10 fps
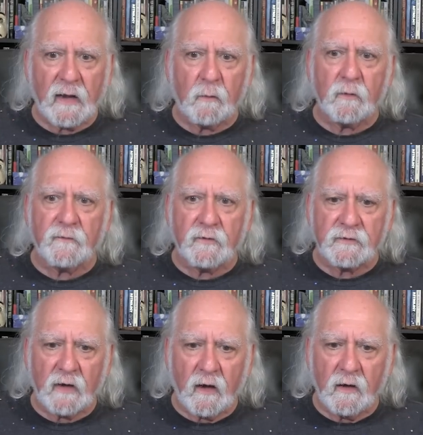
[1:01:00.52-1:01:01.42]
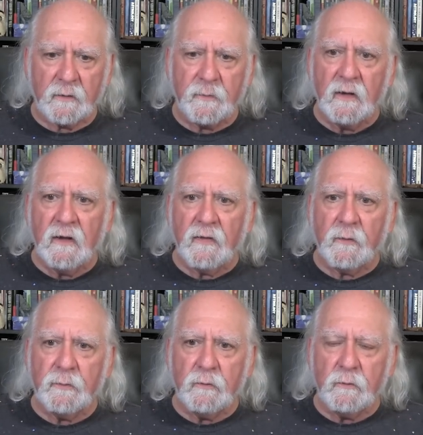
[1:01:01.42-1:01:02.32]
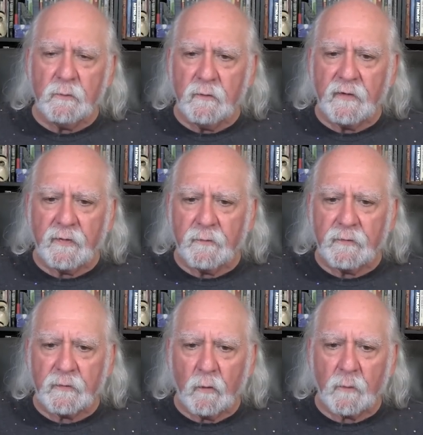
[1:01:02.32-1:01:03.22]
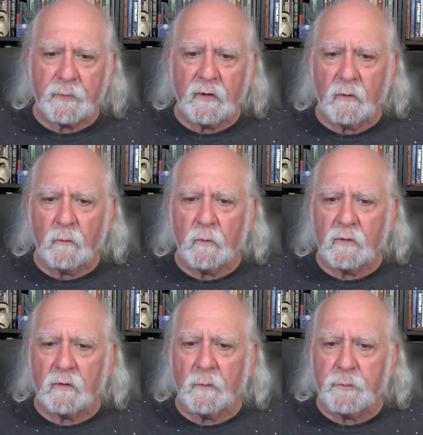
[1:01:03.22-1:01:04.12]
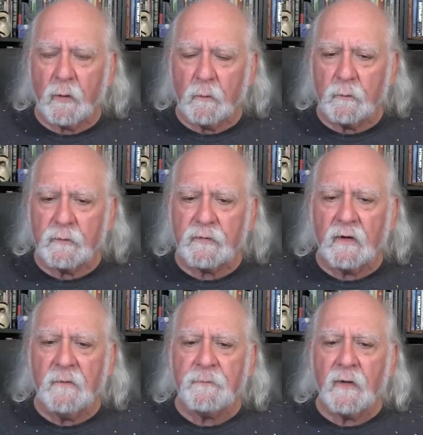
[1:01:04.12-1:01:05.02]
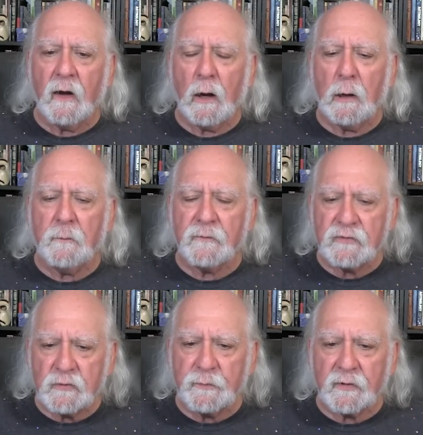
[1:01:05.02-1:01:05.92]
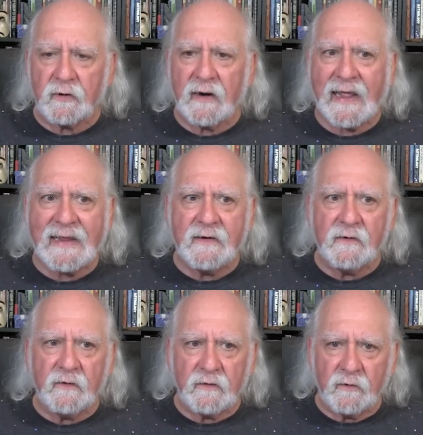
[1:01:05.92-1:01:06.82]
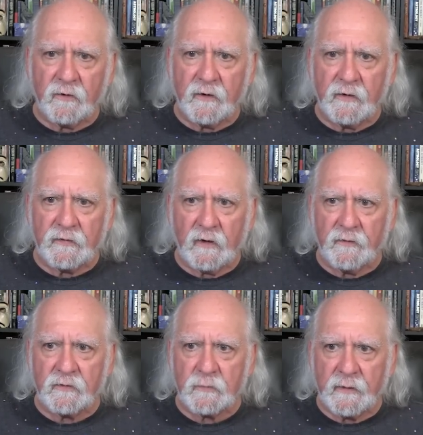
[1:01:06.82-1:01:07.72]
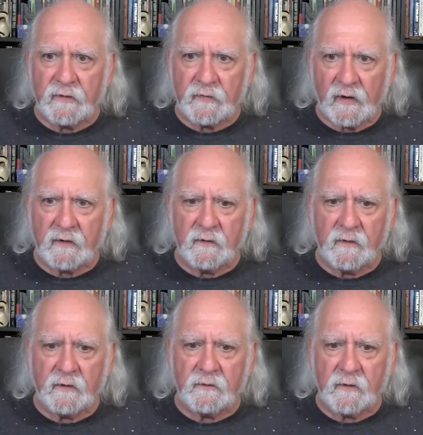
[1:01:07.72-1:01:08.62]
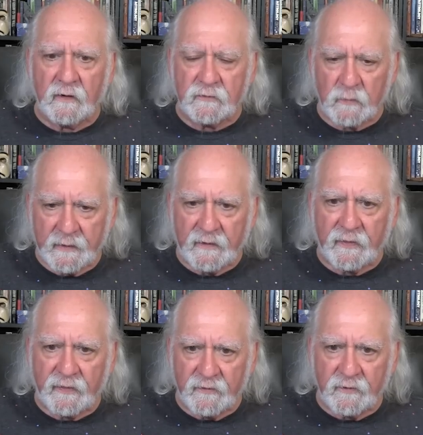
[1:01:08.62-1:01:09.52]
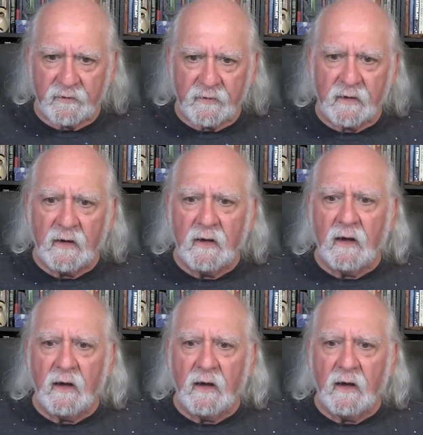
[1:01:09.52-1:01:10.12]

powerful time. The moon moving through Scorpio will oppose um, Jupiter and Uranus on the 22nd and, and 23rd.